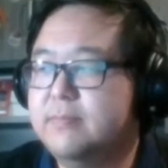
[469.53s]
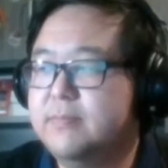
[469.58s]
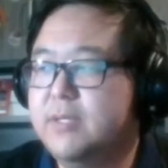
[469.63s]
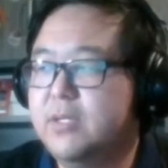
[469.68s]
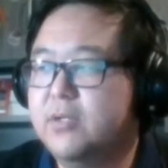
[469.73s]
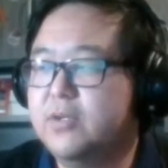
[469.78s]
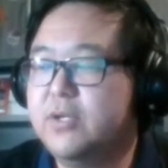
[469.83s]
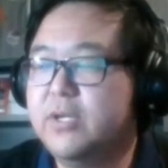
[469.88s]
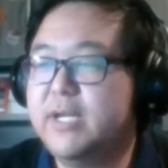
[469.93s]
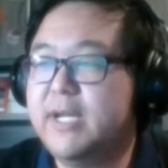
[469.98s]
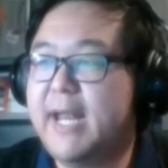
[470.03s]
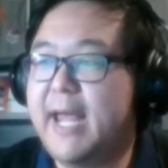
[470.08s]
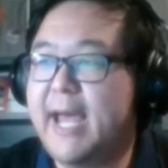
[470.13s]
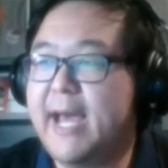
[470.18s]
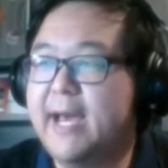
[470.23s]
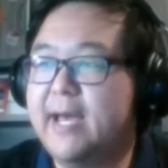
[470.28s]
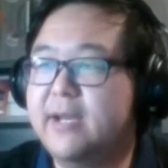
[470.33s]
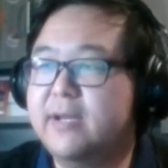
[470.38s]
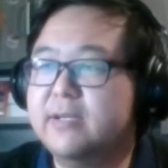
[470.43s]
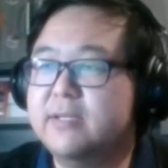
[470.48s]
couldn't
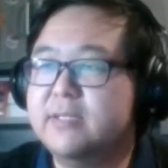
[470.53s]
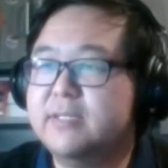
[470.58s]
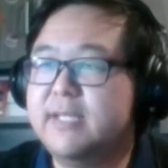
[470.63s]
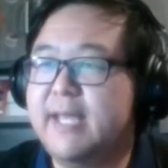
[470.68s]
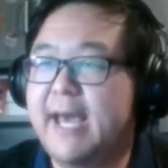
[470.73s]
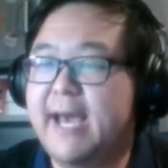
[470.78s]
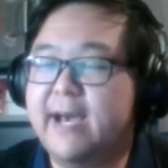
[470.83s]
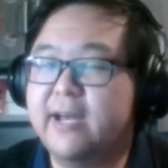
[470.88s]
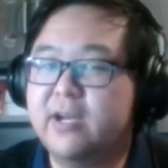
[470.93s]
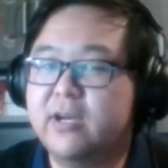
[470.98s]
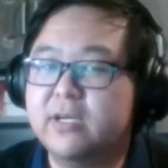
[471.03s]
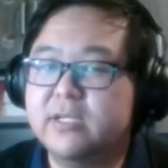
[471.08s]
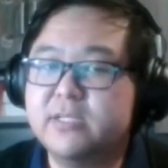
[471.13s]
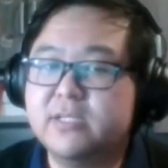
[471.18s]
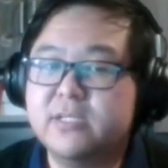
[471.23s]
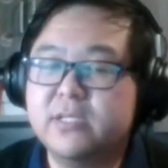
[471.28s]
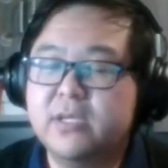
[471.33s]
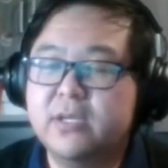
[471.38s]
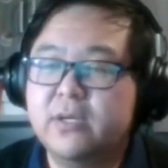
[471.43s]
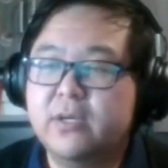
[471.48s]
add the
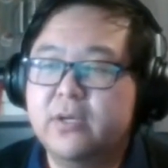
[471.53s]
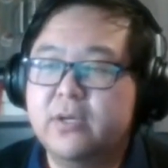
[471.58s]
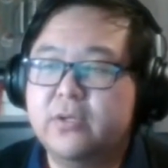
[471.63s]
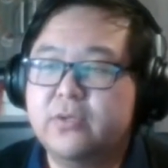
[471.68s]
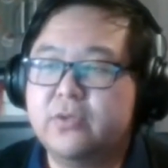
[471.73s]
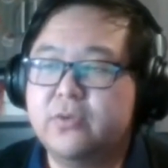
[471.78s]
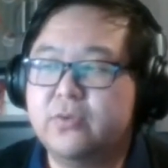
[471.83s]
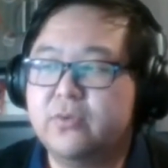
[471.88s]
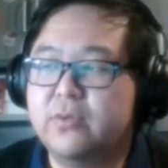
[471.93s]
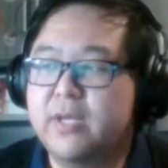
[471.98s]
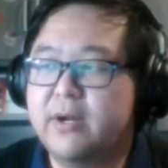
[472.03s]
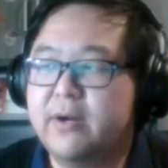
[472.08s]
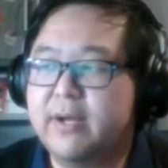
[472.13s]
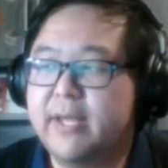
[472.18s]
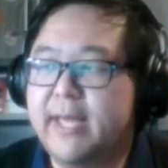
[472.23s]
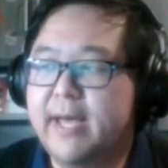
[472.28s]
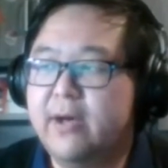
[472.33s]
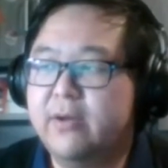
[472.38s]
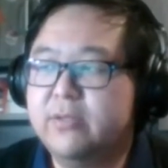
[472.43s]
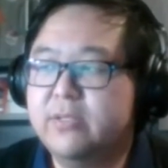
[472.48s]
add-ons to their
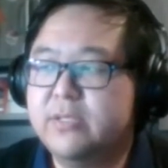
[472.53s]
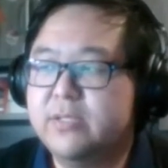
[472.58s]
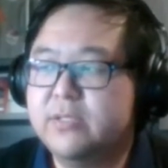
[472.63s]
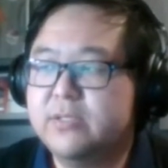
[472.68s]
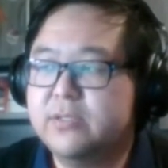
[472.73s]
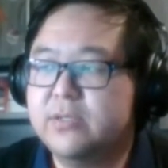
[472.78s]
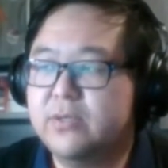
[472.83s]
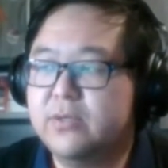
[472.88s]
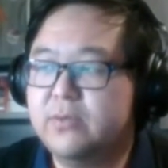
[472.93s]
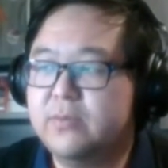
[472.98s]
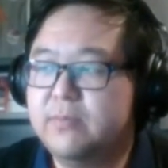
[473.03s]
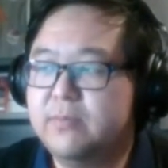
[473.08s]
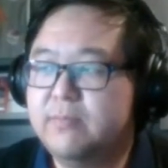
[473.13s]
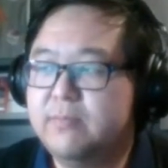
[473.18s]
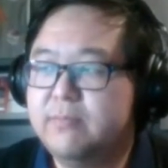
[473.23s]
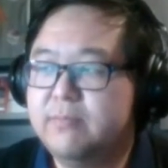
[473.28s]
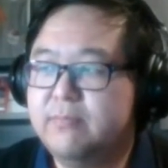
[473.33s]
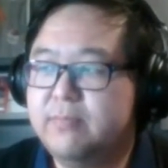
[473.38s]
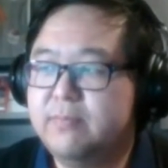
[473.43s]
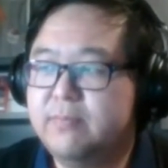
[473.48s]
account. So
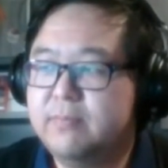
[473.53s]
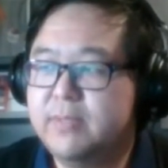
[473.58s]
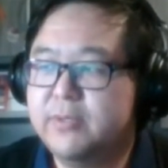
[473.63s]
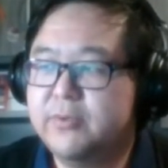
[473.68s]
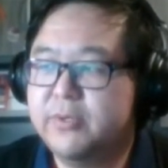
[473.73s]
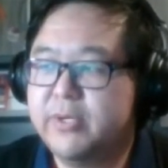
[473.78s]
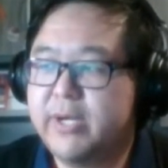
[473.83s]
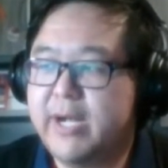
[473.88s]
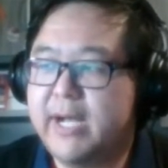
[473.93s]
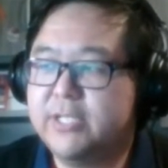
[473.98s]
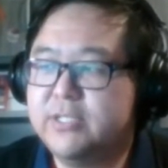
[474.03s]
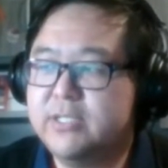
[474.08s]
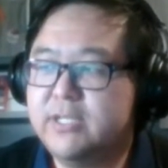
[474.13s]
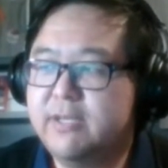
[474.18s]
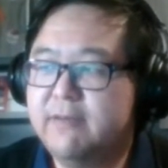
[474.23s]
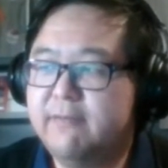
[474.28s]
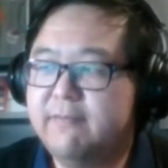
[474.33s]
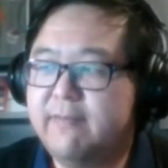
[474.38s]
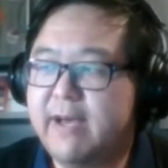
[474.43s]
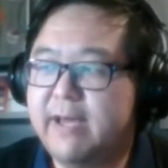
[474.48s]
there were actually
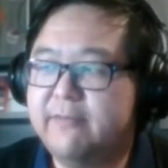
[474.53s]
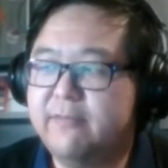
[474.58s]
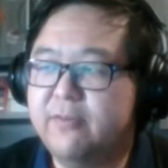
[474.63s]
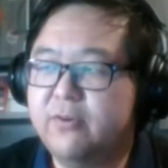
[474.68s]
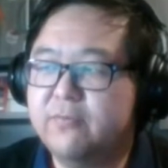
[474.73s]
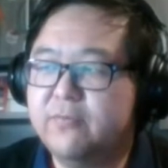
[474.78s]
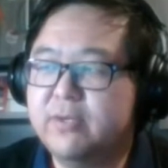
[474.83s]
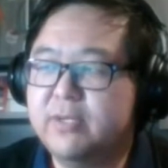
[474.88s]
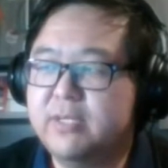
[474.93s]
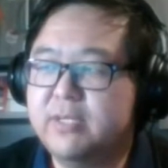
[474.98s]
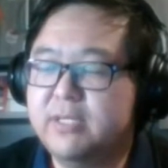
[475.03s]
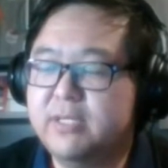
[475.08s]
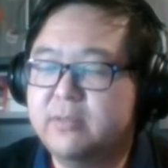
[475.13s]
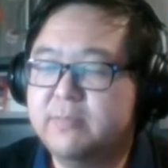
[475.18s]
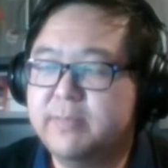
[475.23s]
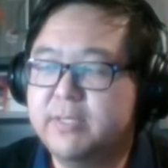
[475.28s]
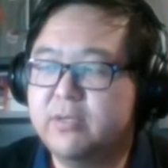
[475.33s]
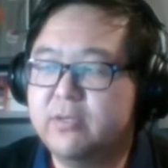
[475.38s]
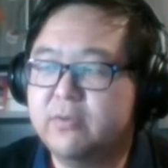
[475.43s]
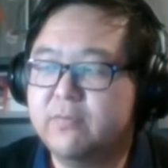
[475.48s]
a little
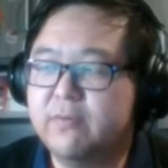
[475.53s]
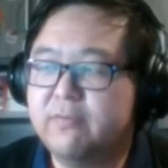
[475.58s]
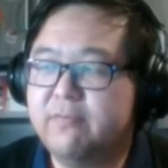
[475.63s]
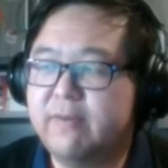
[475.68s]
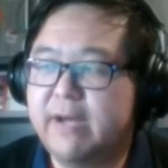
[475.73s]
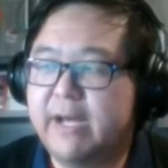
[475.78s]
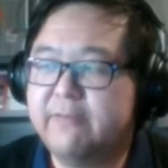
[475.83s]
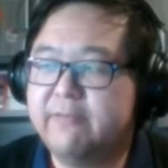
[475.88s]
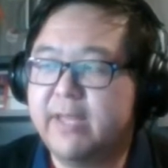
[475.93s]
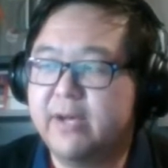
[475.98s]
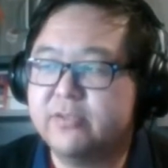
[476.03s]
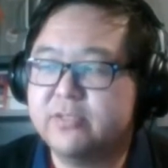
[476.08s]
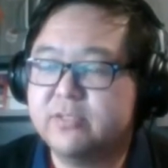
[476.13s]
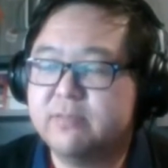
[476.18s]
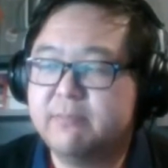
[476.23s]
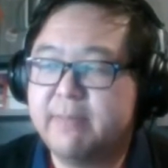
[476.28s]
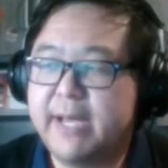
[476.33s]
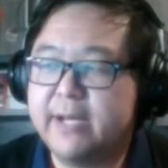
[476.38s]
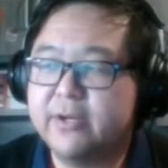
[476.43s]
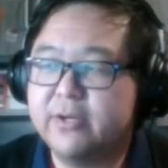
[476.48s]
bit over 5,000
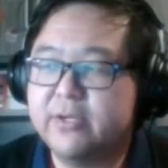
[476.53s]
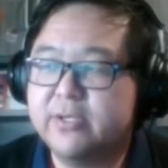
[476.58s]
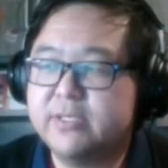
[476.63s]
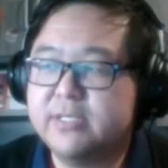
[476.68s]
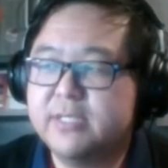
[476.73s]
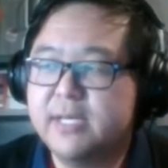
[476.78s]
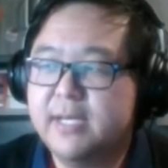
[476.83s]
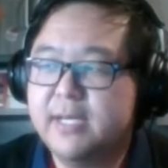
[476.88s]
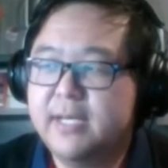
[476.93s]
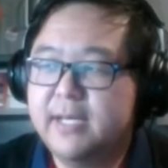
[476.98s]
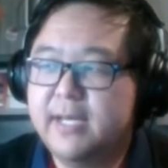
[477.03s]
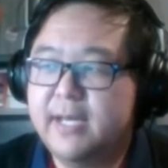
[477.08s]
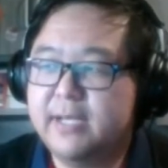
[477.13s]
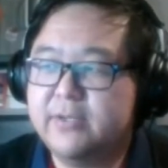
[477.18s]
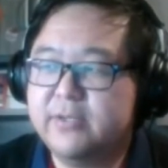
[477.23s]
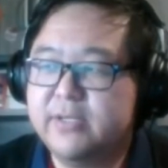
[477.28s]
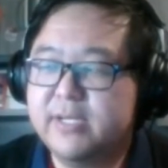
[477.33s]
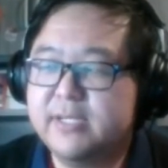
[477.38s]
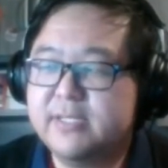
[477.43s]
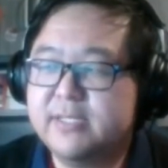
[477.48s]
backers, and you
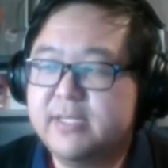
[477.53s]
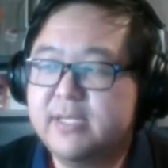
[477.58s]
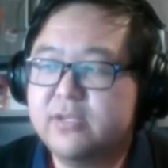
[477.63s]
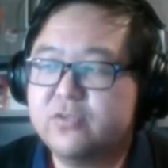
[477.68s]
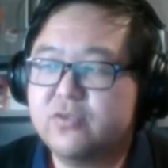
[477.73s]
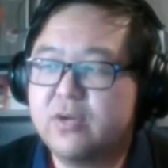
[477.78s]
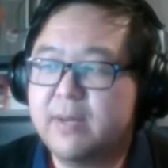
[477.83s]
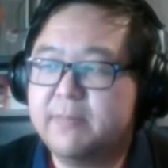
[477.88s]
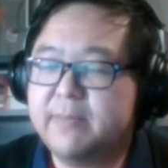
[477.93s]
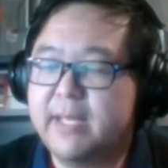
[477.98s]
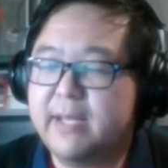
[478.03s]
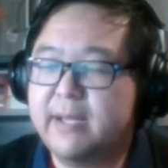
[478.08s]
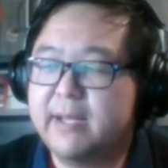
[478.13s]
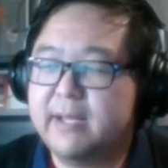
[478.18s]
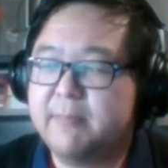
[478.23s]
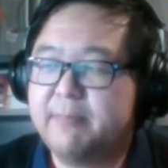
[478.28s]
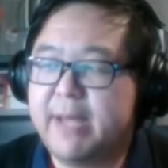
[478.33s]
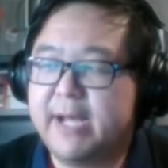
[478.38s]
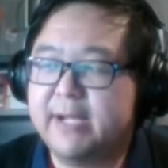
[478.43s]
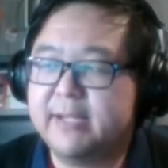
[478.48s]
can see it dropped
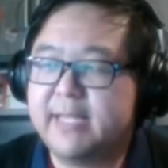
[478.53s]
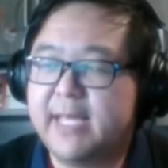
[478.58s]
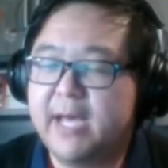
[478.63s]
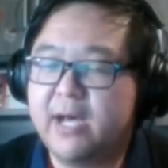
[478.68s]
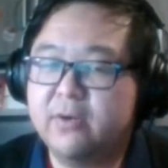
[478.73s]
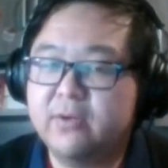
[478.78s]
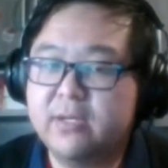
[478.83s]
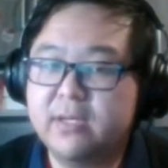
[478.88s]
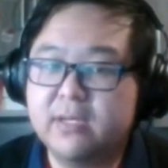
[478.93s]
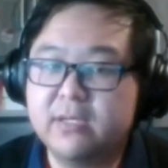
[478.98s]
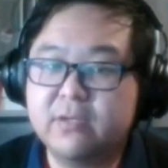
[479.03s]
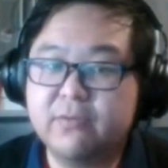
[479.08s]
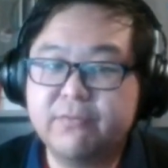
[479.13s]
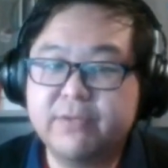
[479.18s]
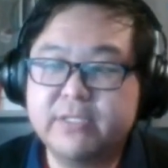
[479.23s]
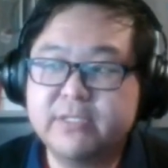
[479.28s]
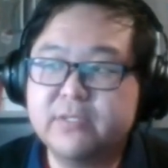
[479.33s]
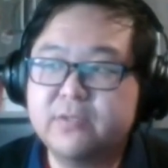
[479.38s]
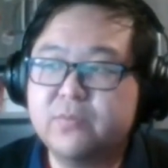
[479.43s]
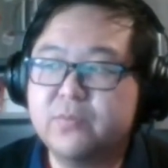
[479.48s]
back down. And the
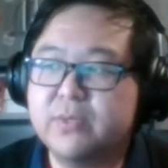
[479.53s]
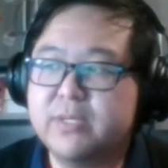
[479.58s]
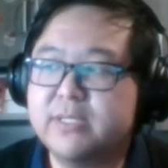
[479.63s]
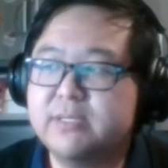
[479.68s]
reason was